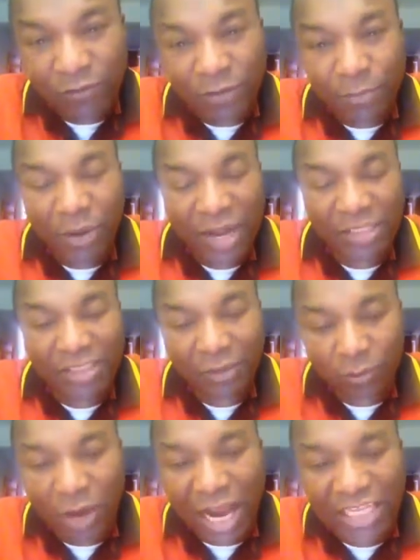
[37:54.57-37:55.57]
breast,
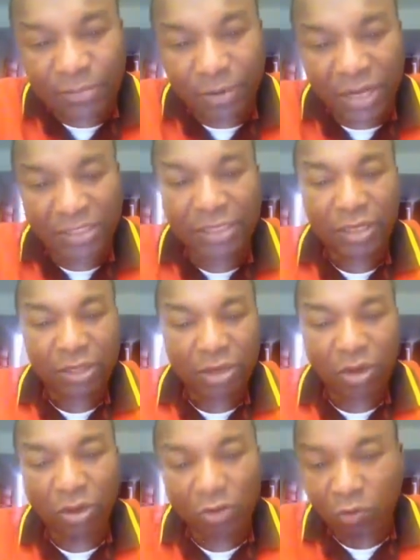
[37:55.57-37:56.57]
right breast,
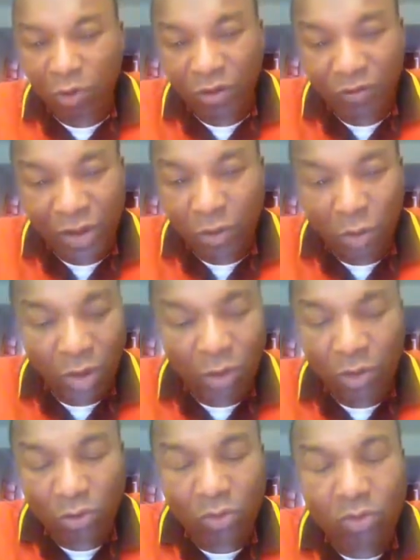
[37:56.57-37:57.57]
or whatever,
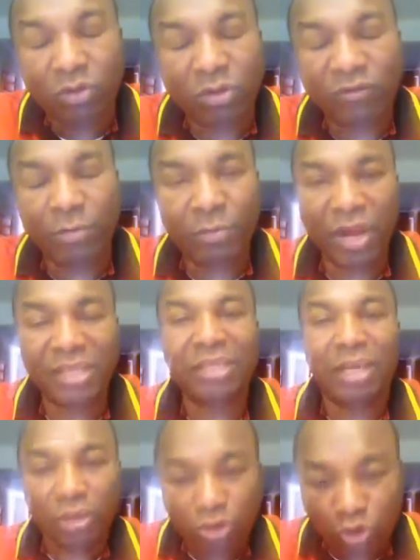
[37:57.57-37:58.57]
or growth of the breast.
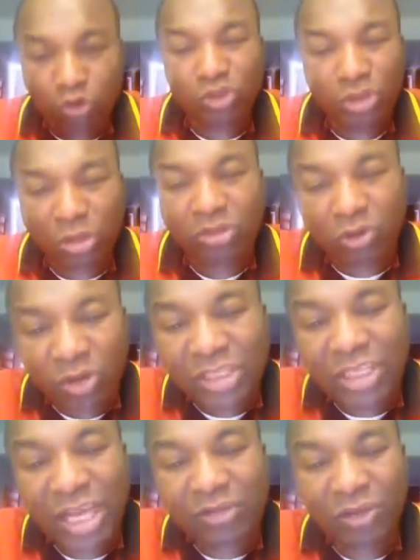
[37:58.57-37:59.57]
Use the
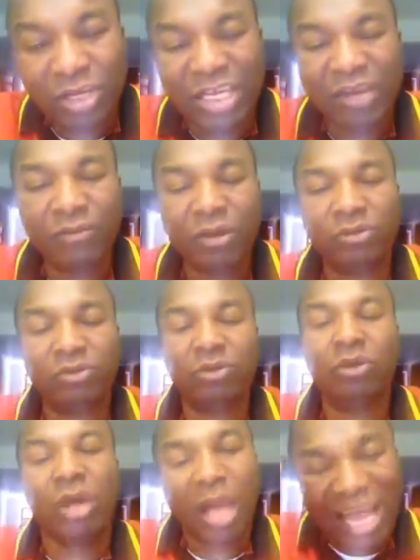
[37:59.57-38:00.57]
authority he has already given unto
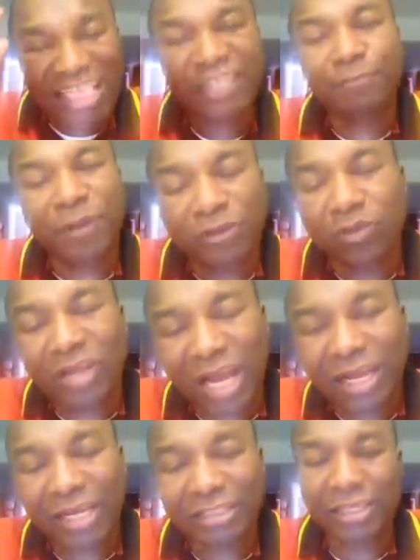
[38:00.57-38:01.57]
you and speak to
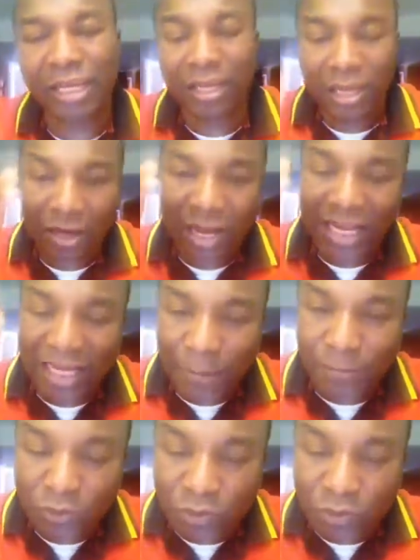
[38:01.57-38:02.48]
that cancer like I'm